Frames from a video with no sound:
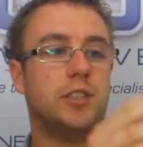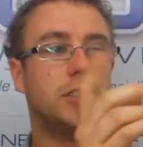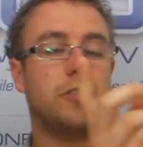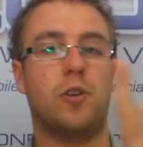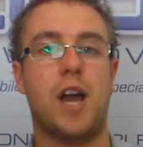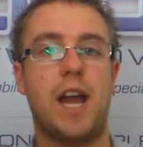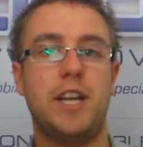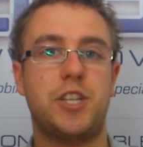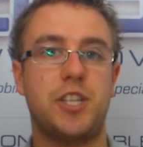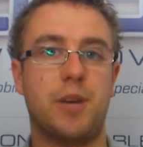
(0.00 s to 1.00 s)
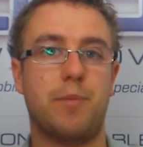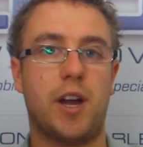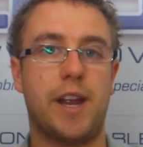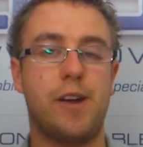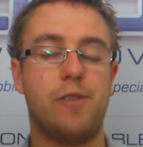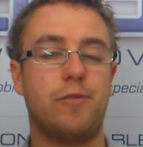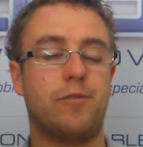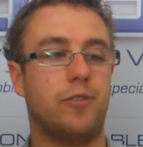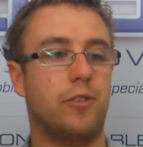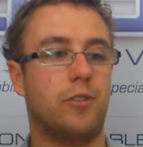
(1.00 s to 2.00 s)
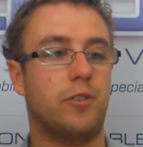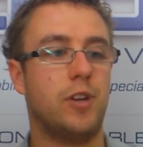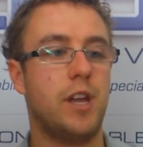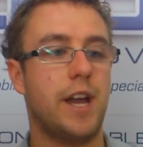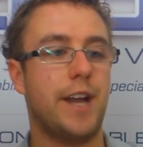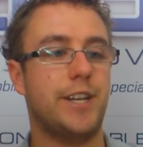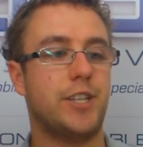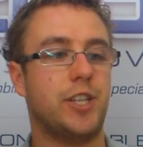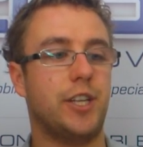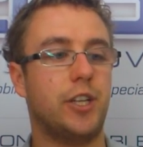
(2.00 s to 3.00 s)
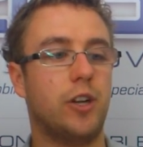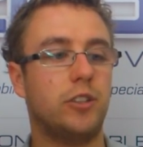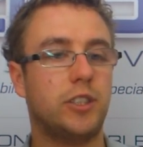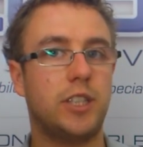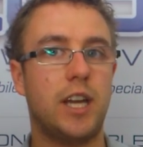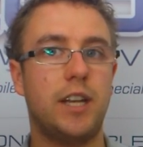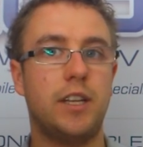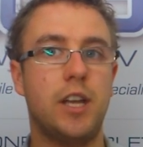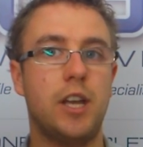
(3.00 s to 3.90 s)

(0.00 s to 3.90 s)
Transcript: So you've got HDMI out for your HD content,